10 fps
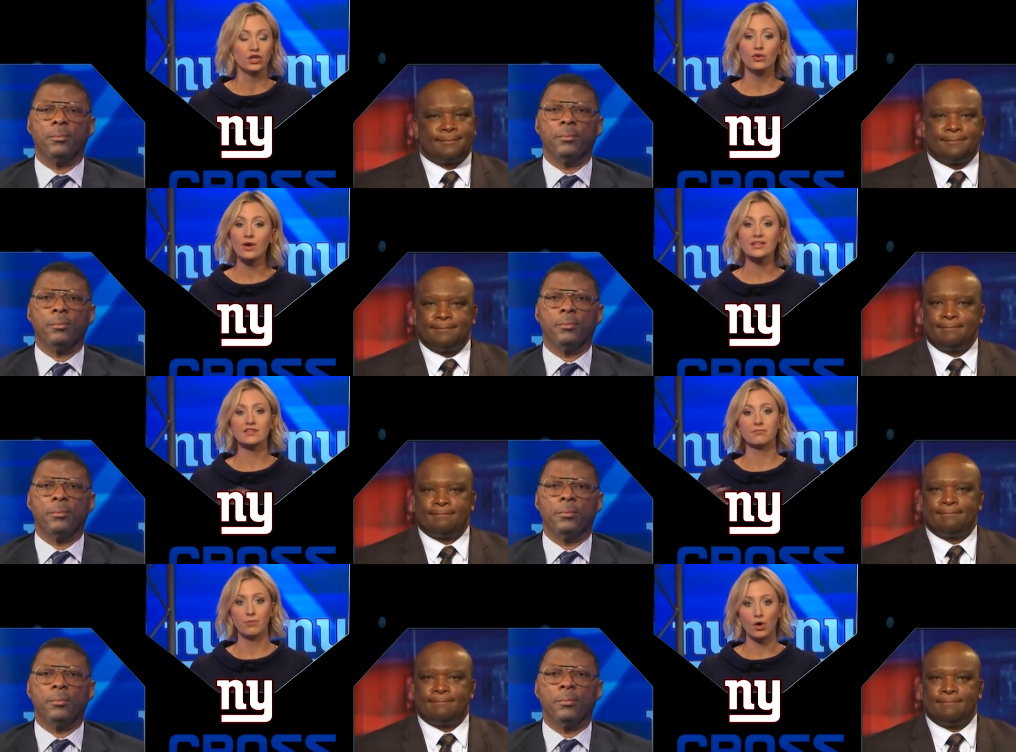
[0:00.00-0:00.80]
Speaker 1: You
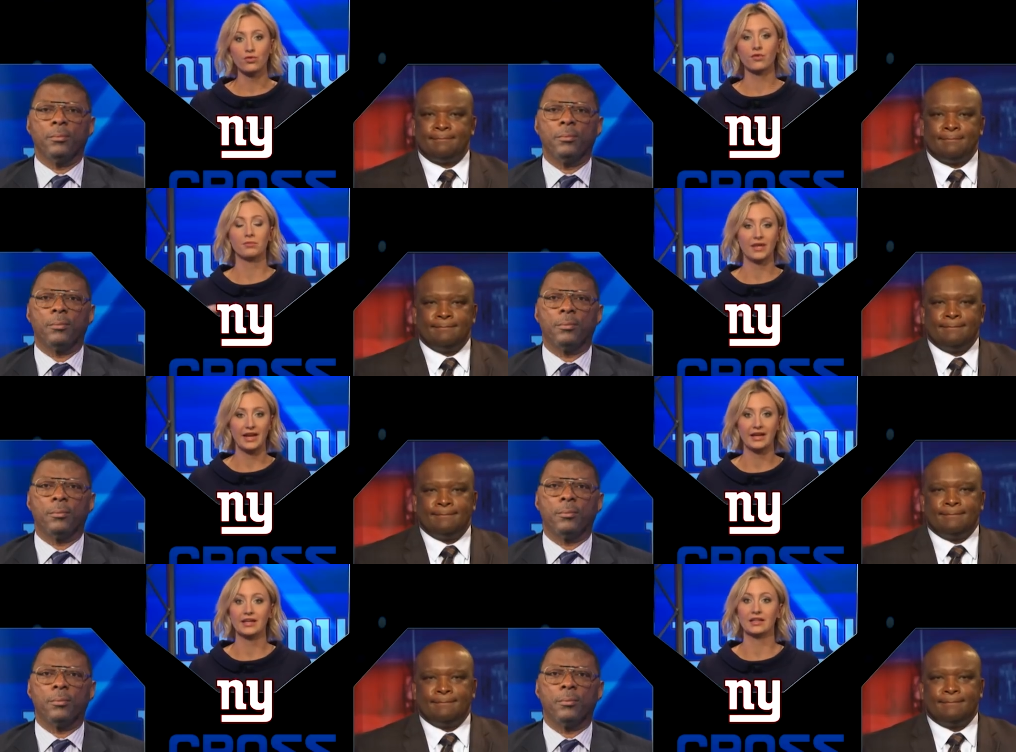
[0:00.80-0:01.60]
guys have both
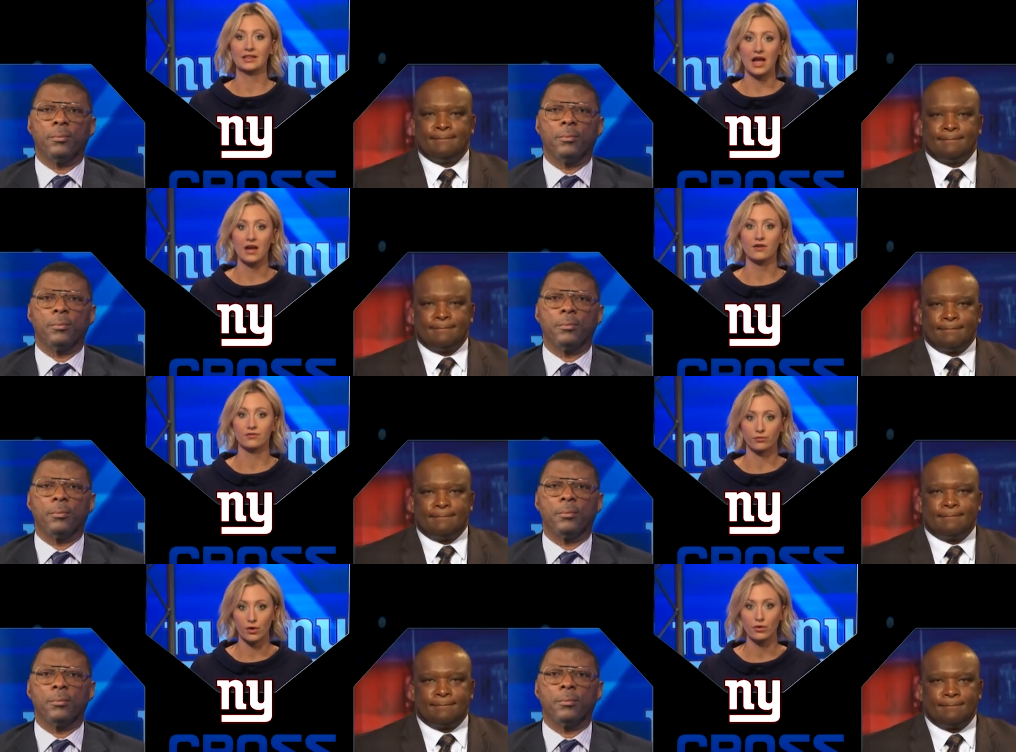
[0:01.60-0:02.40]
played in a lot
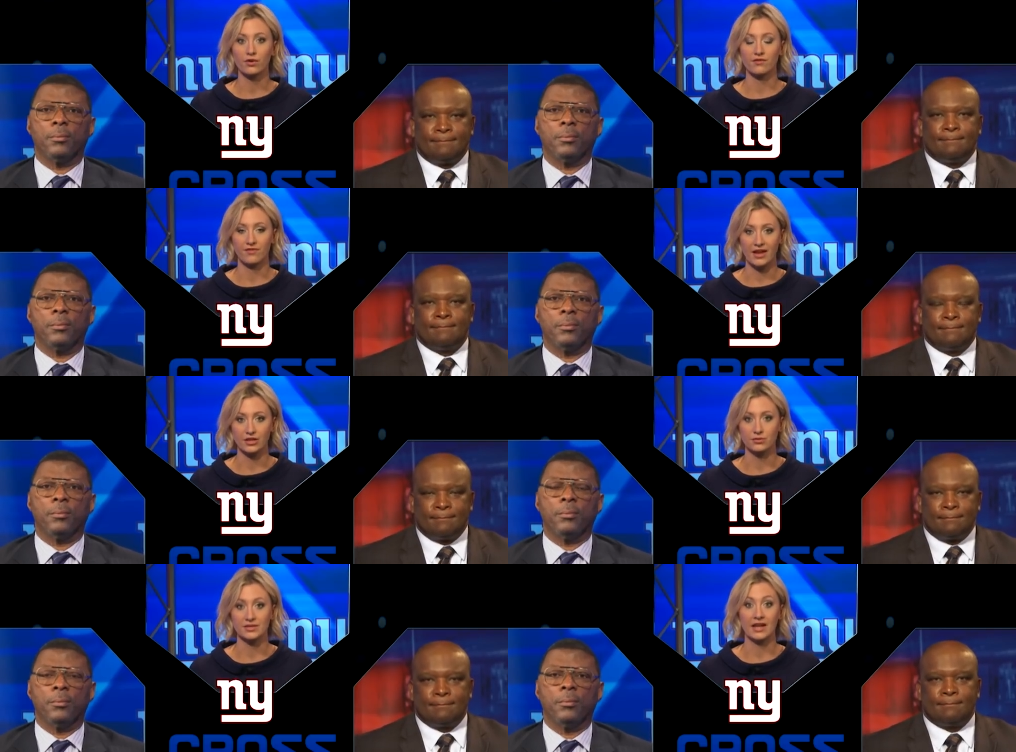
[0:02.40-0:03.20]
of road
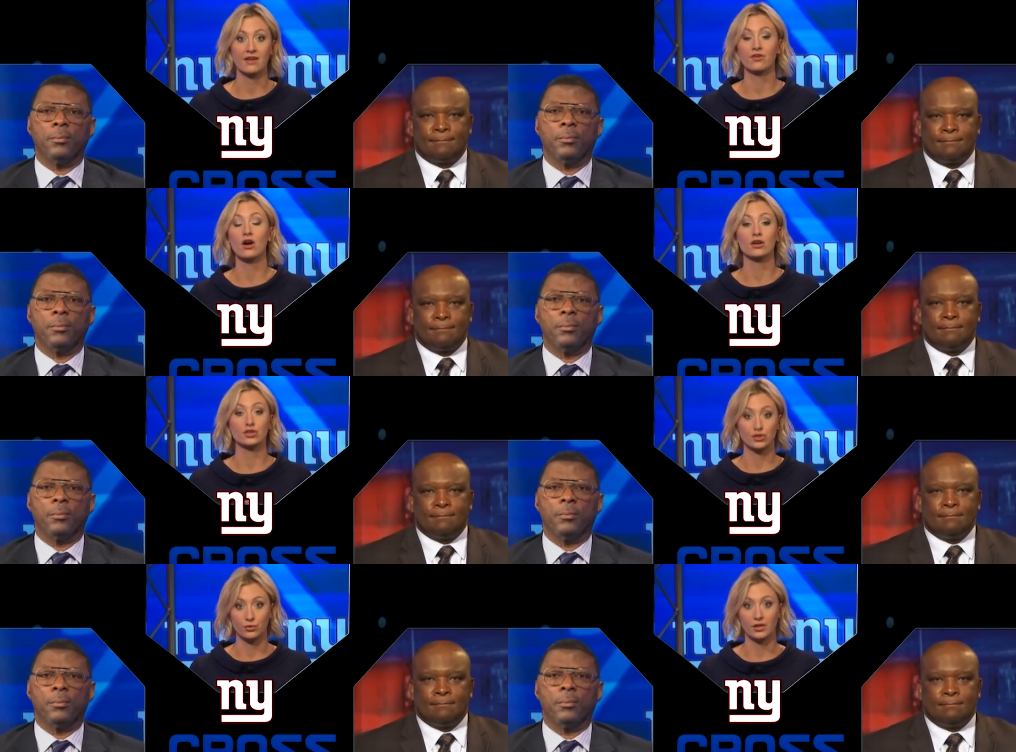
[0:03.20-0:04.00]
venues and have
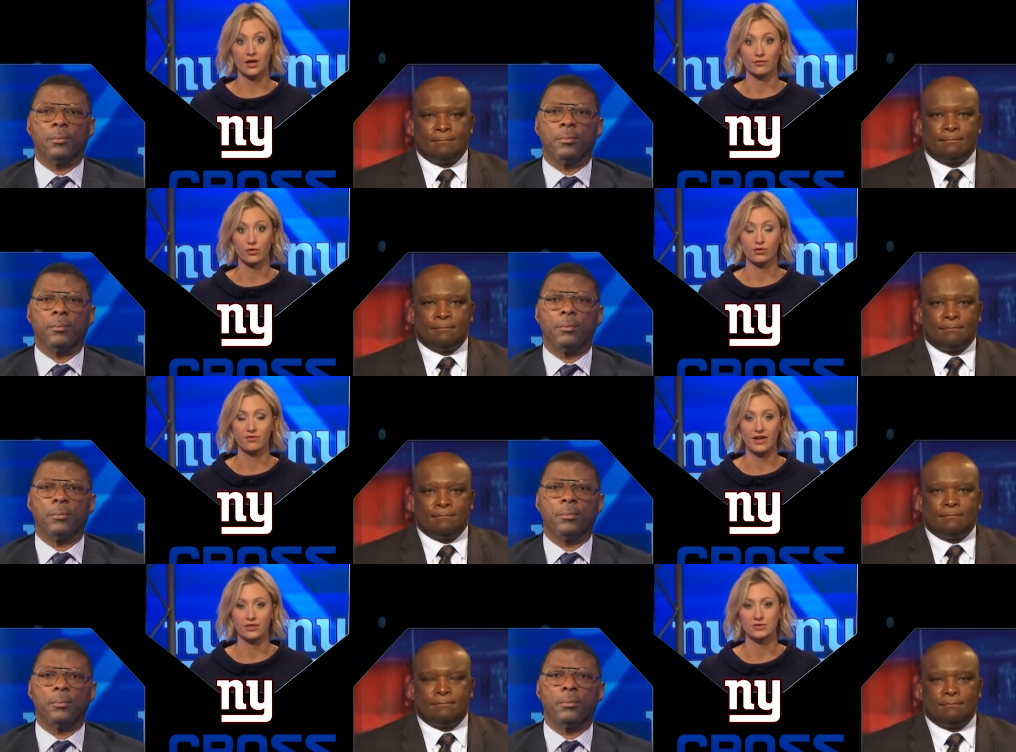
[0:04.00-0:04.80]
gone to a lot of road
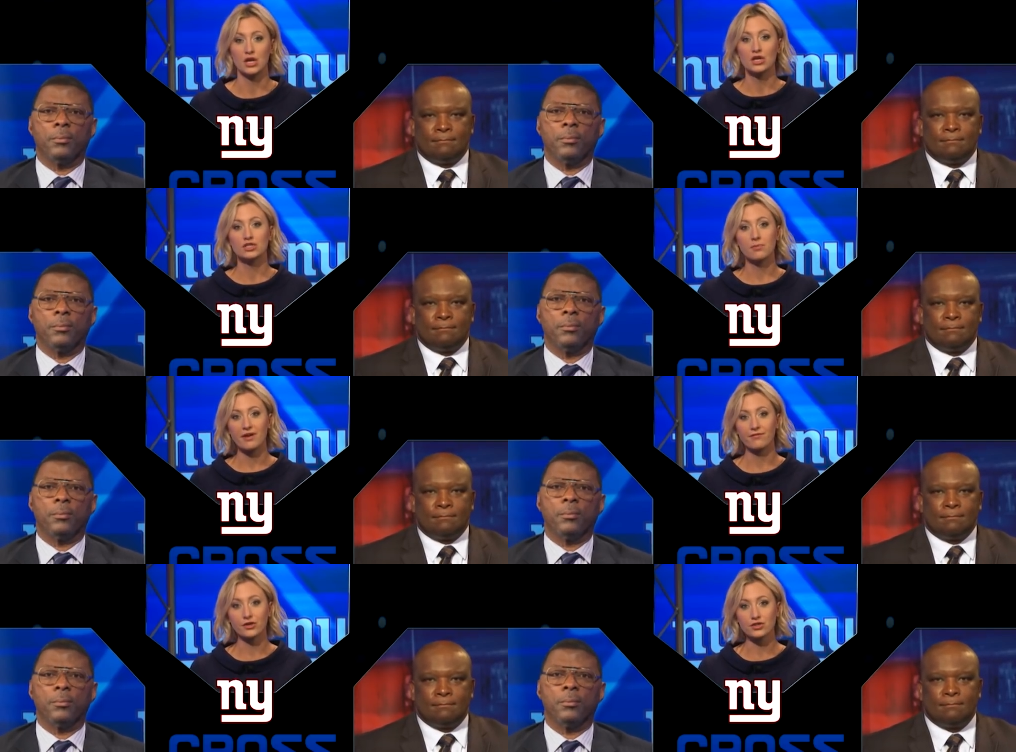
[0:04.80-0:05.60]
venues. So,
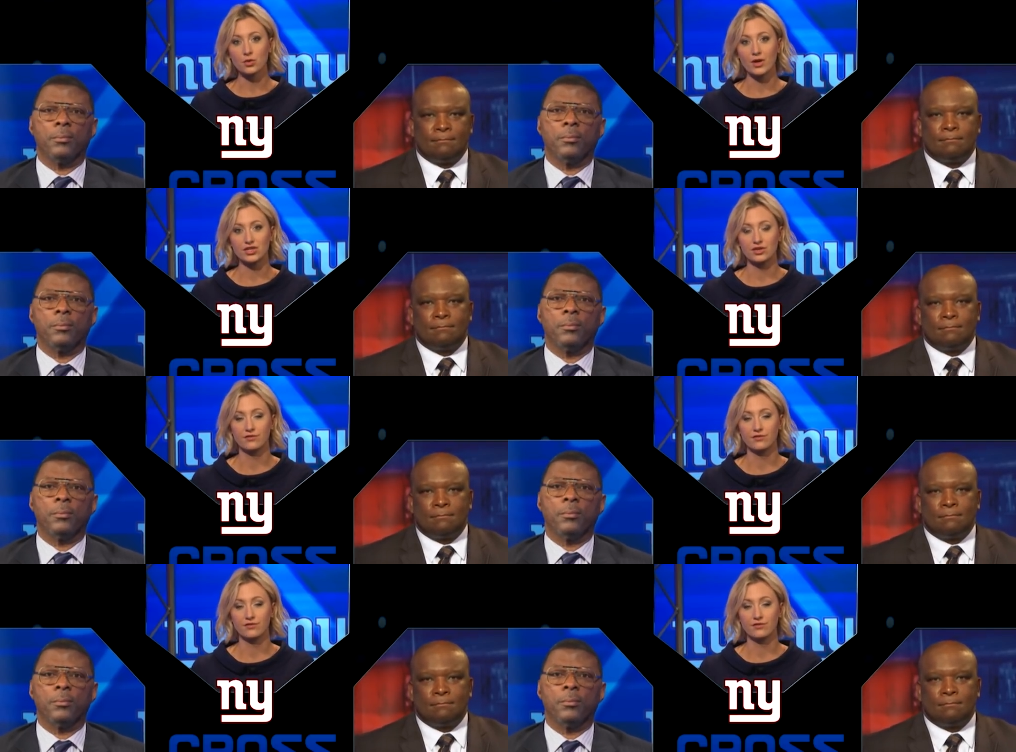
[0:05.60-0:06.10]
my first question